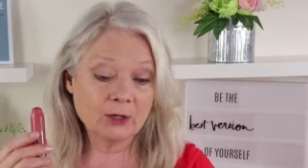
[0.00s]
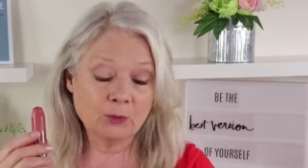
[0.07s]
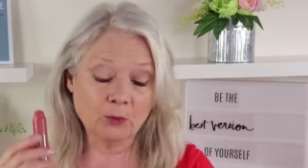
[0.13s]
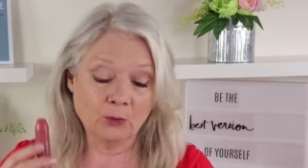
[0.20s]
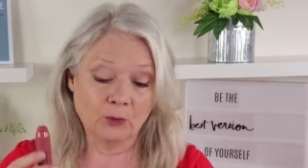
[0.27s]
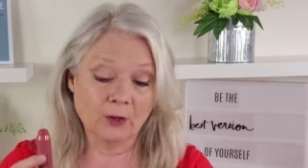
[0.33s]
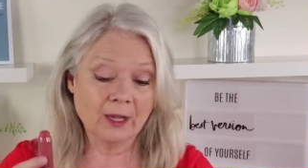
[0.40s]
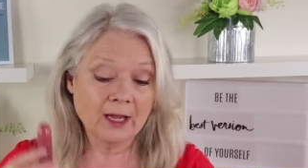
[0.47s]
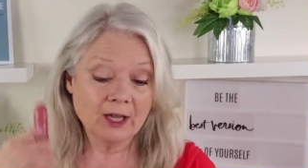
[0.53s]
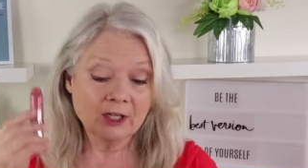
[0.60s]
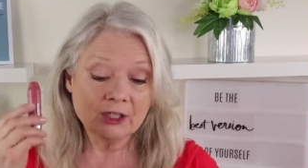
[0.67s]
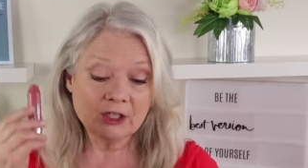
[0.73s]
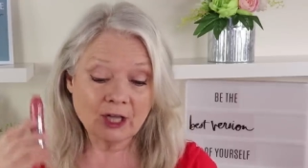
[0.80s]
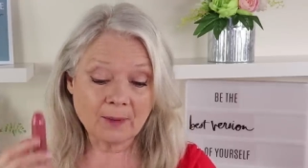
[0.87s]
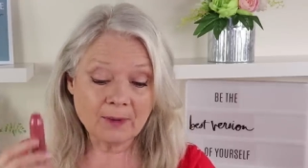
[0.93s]
whew,
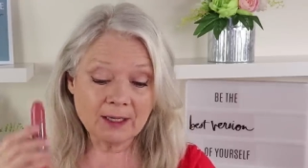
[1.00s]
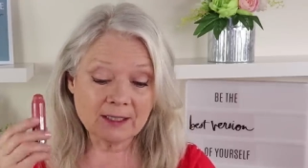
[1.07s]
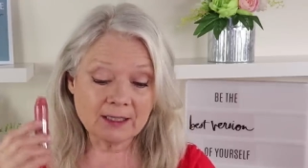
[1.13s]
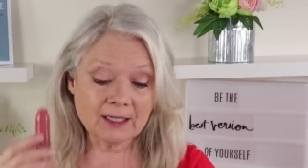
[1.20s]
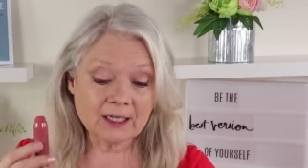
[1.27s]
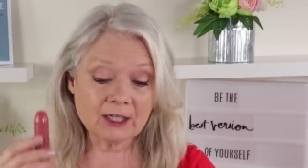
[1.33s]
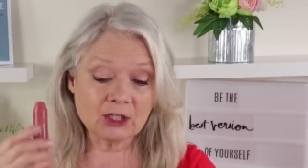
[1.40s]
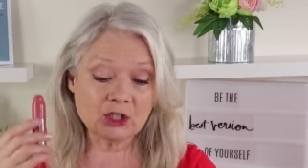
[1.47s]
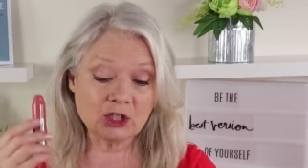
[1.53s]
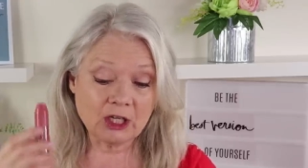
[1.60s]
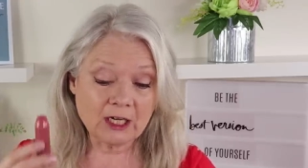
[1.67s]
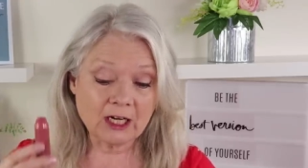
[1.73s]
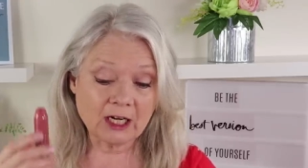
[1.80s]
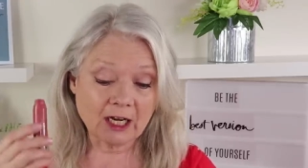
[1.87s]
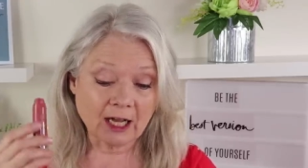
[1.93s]
Chubby Stick
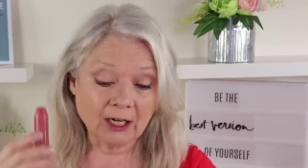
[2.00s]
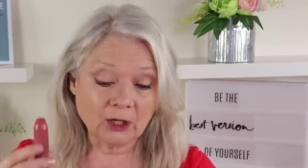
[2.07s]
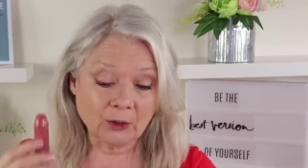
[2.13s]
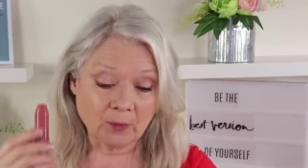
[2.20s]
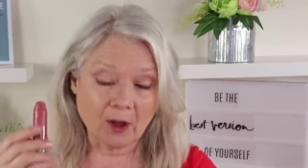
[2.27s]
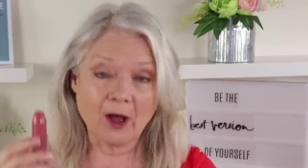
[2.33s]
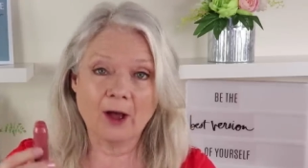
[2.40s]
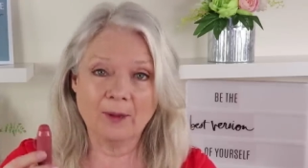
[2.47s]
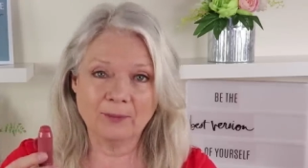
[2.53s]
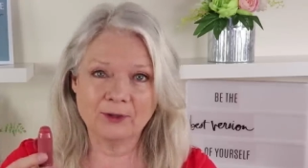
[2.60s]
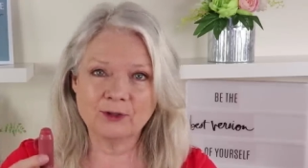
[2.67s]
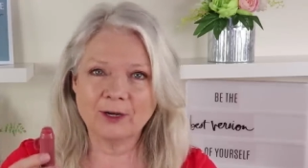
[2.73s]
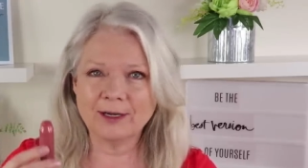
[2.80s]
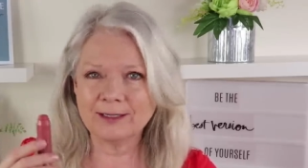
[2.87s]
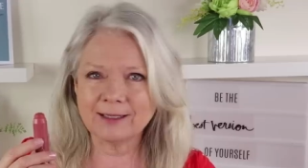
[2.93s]
Cheek Color Balm.
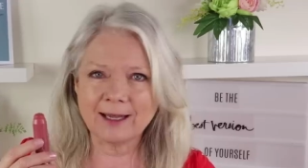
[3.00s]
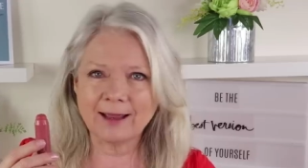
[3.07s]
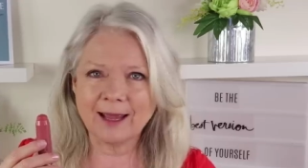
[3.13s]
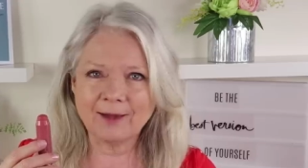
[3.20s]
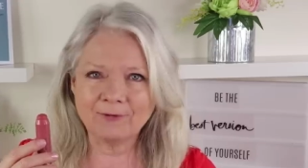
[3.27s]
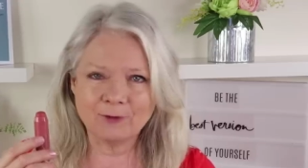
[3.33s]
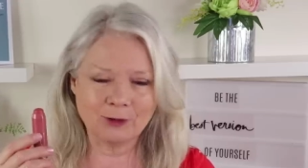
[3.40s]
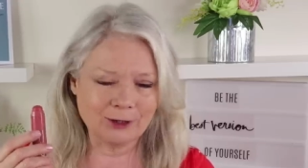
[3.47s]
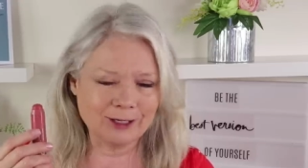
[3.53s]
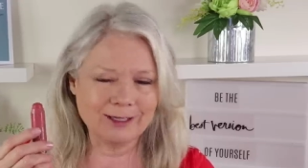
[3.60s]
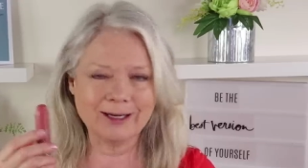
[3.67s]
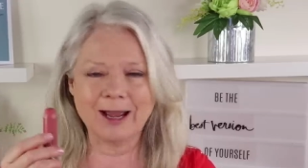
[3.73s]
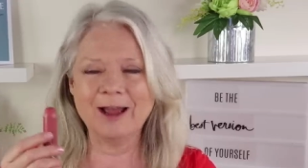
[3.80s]
Try to say that 14